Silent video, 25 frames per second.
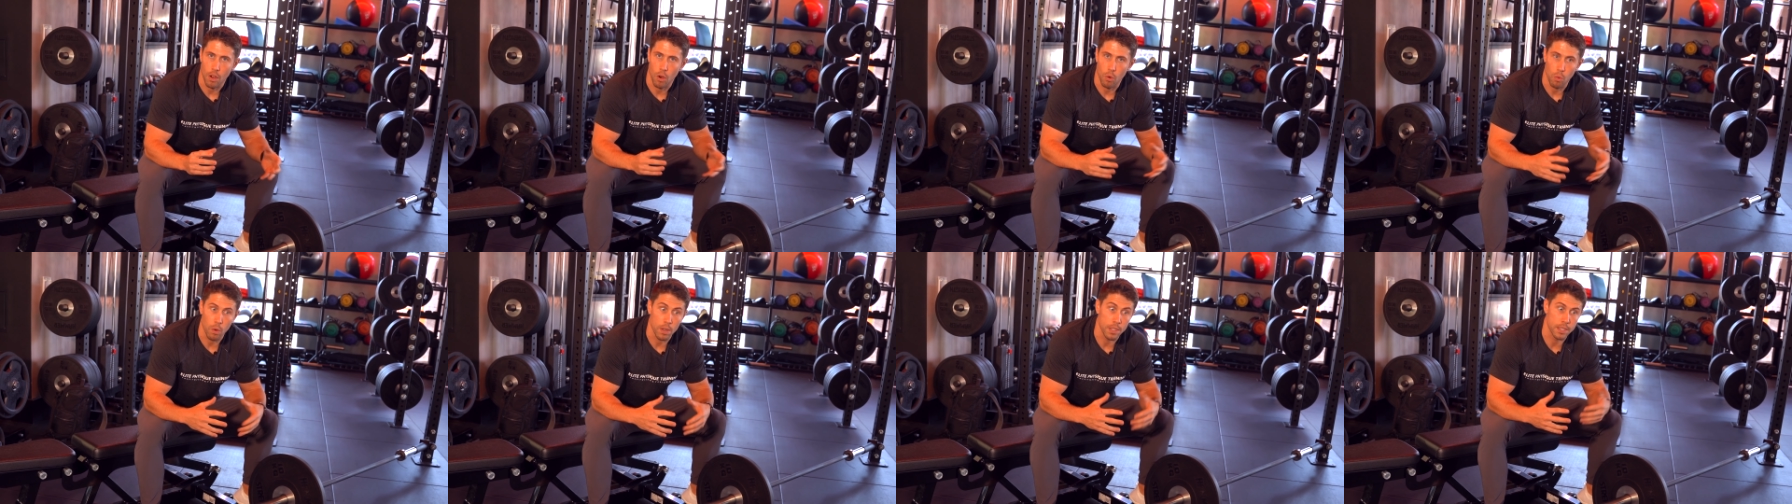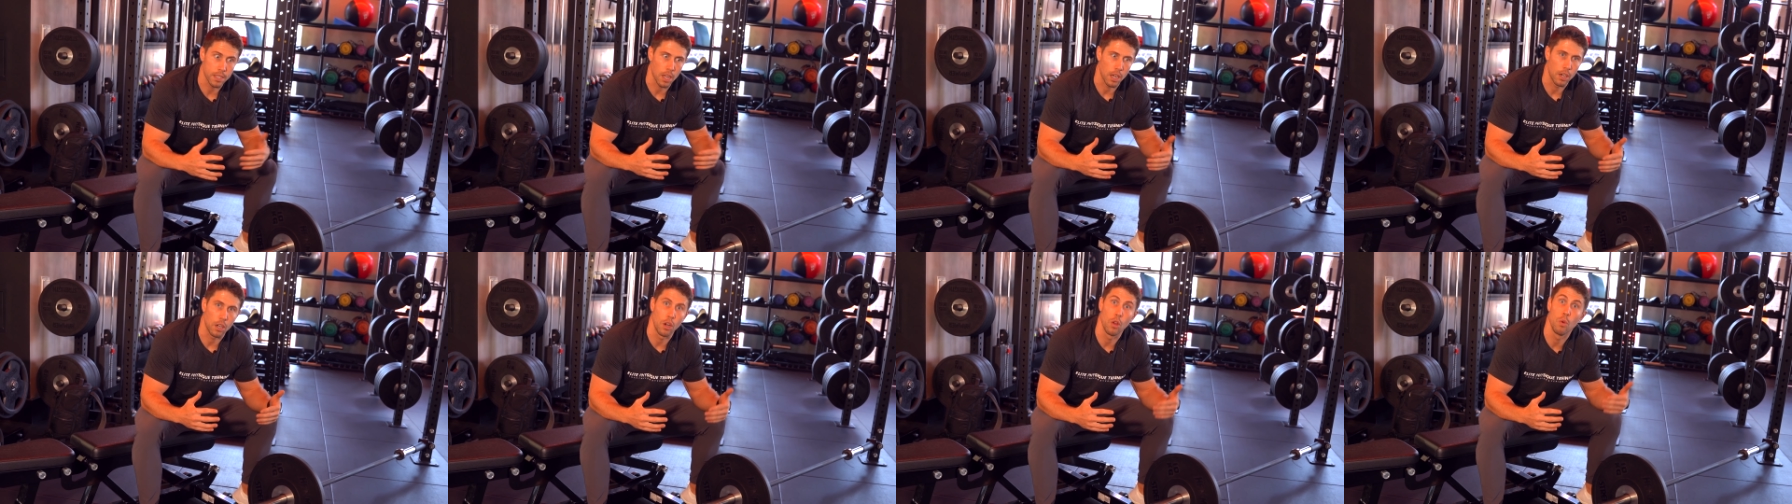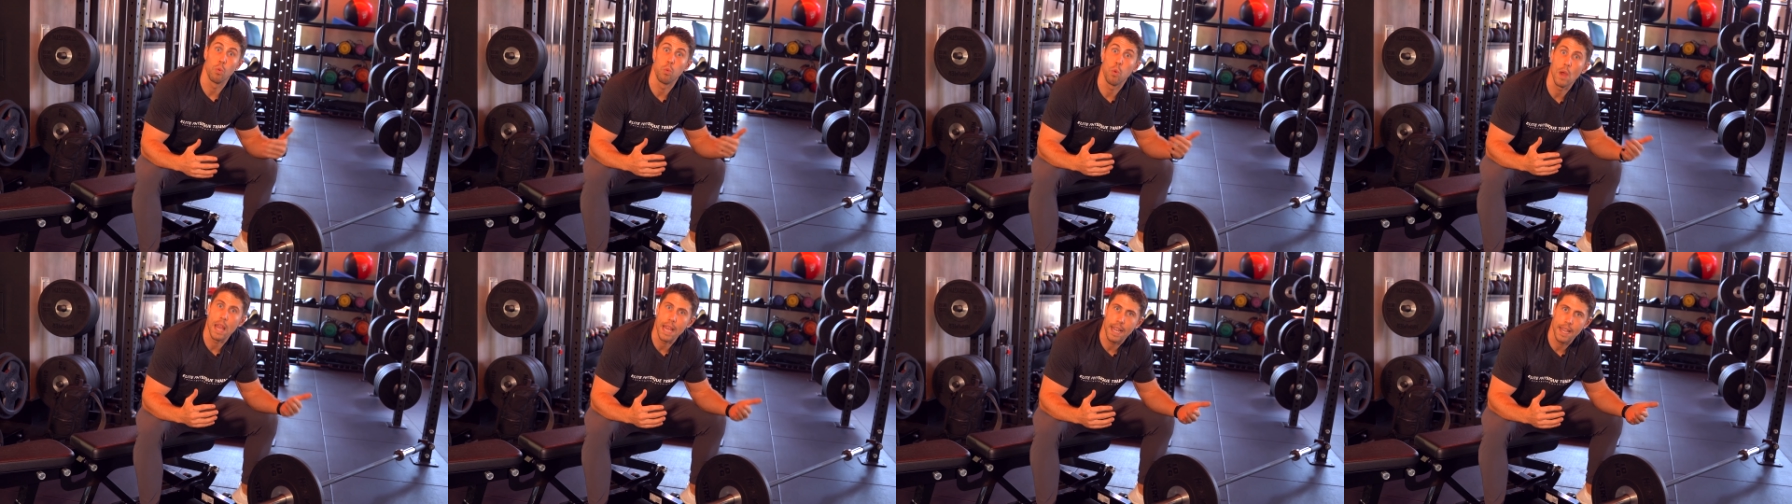or one side
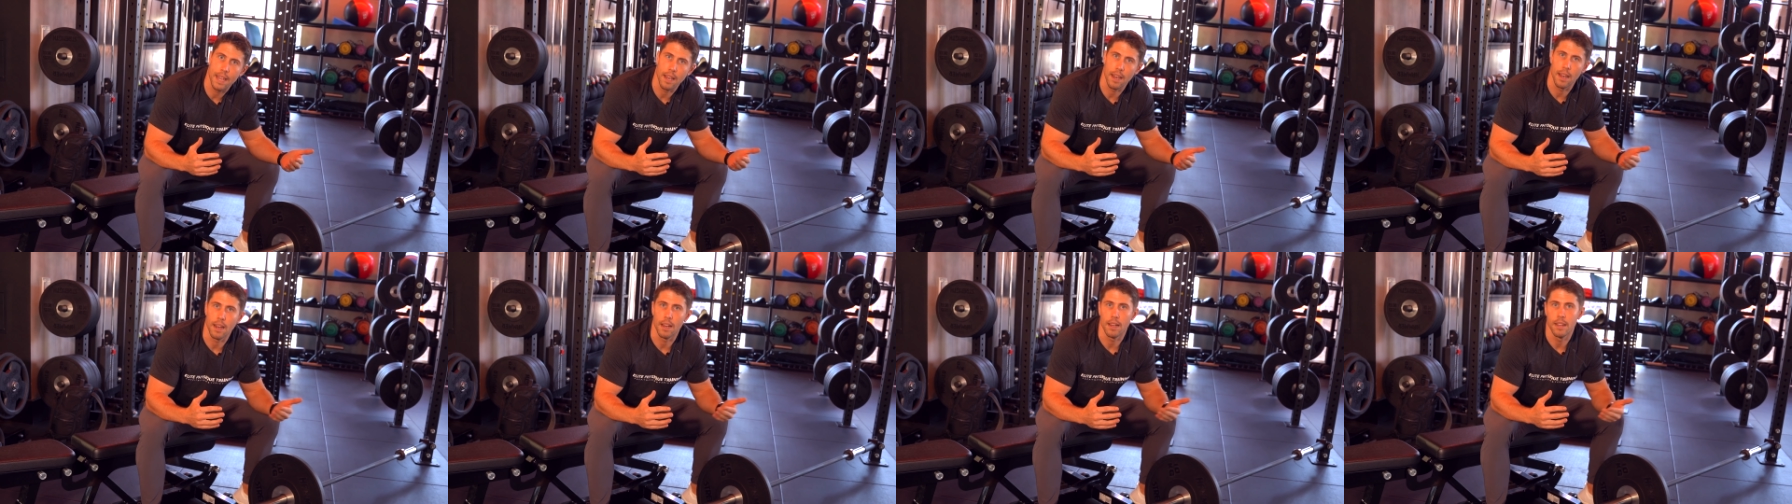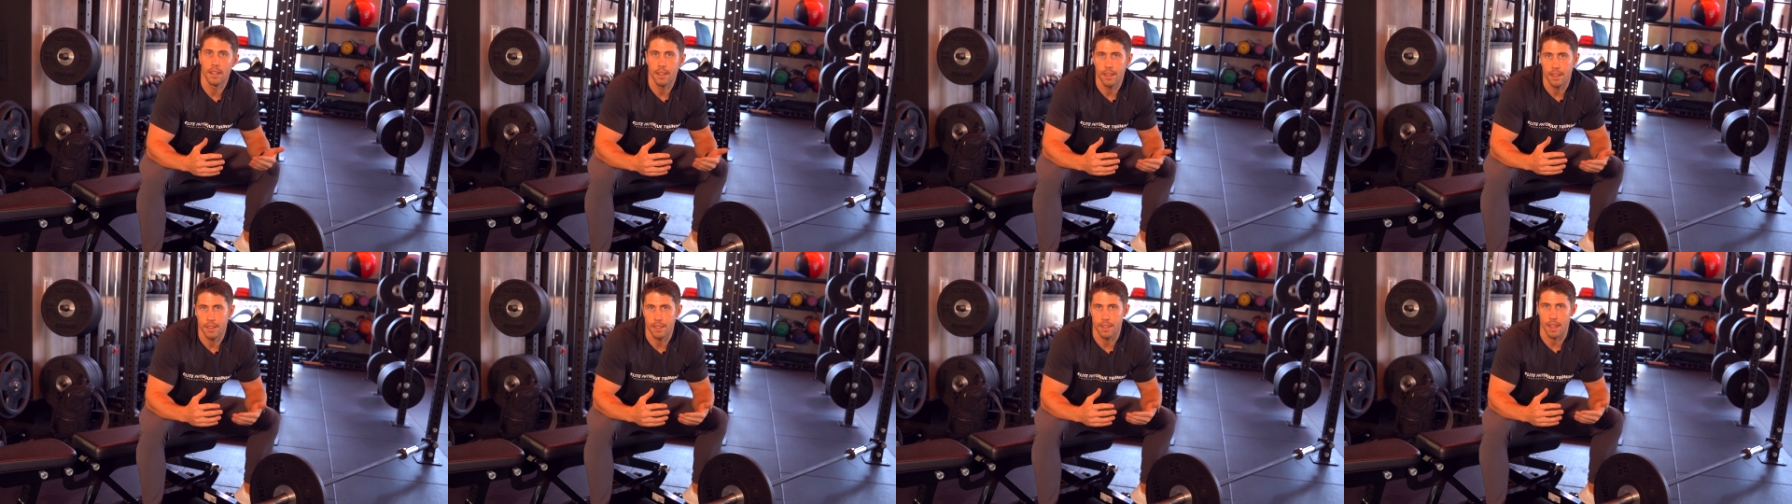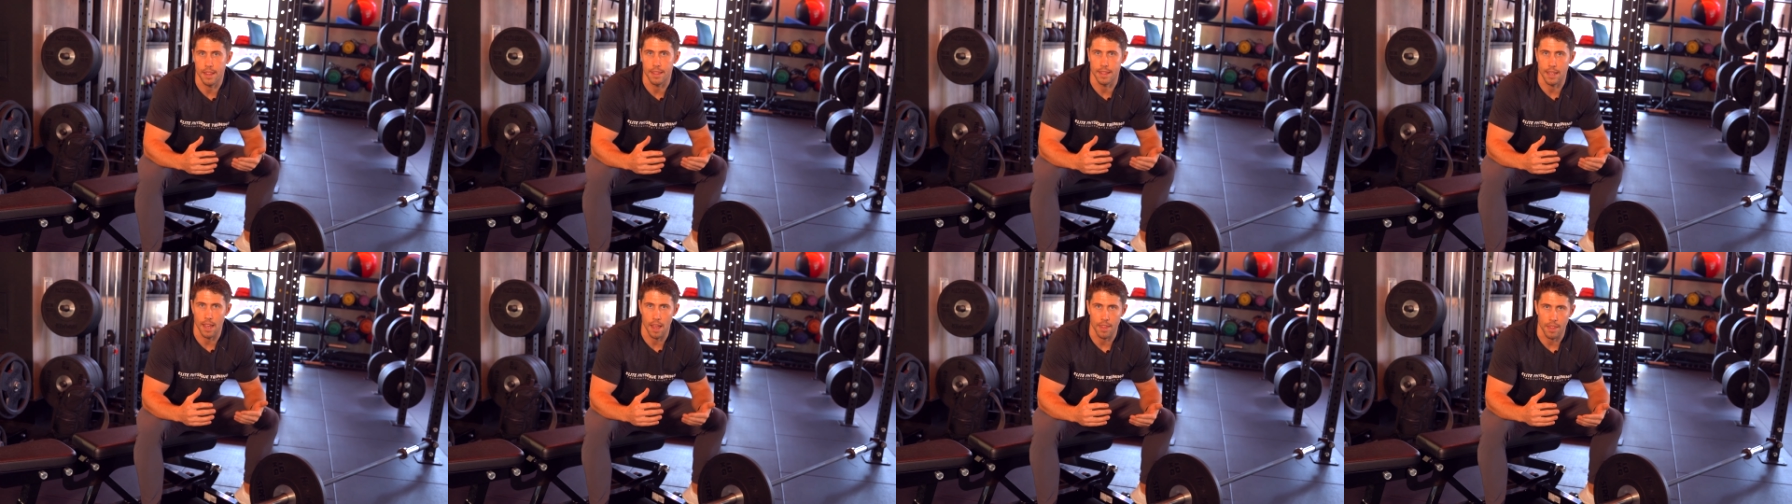glute weaker
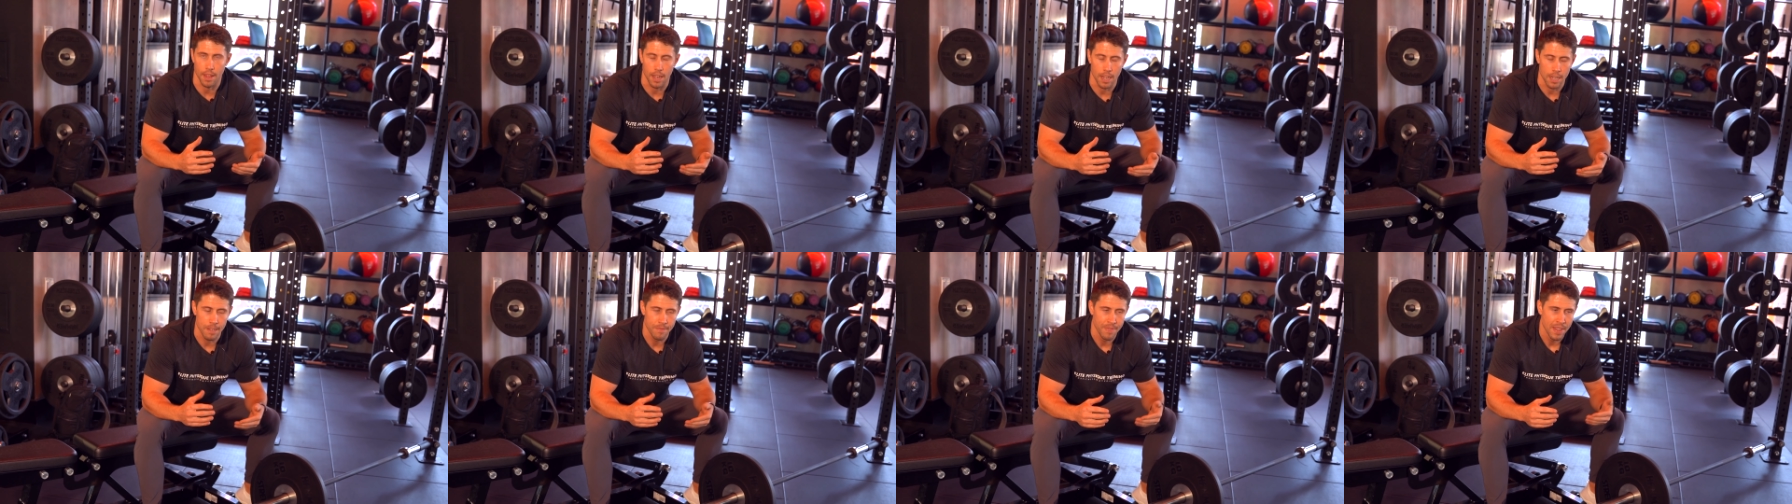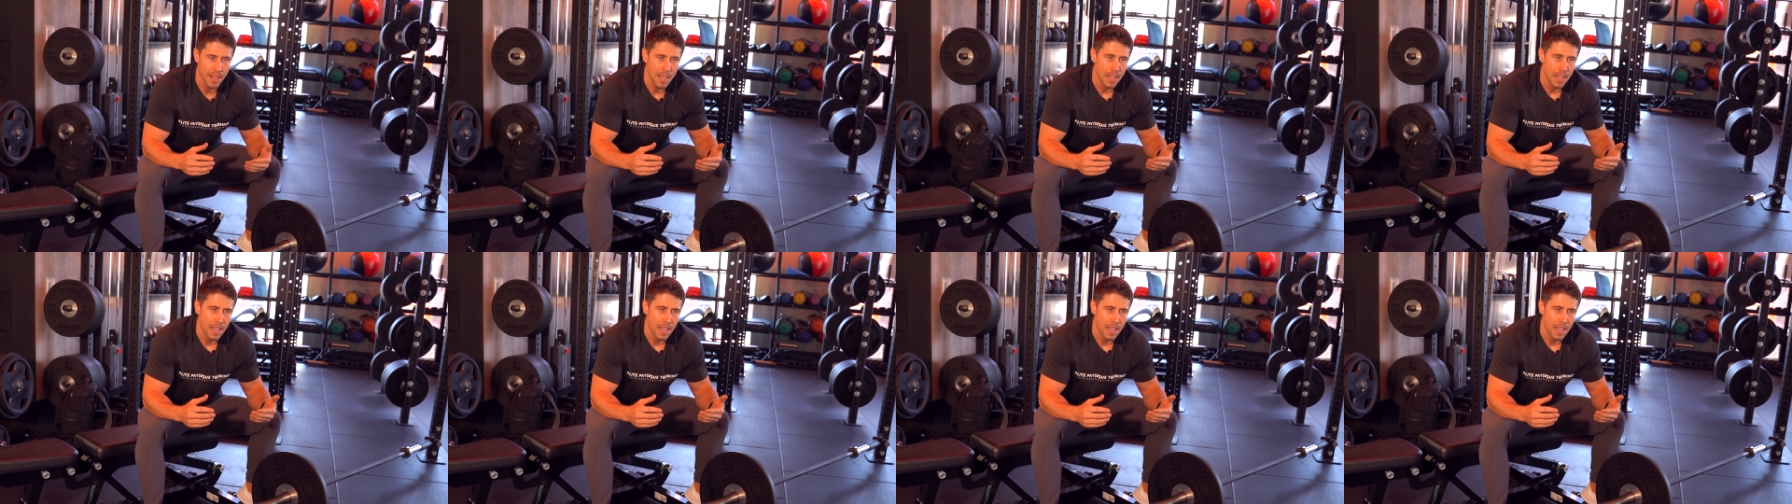than the other.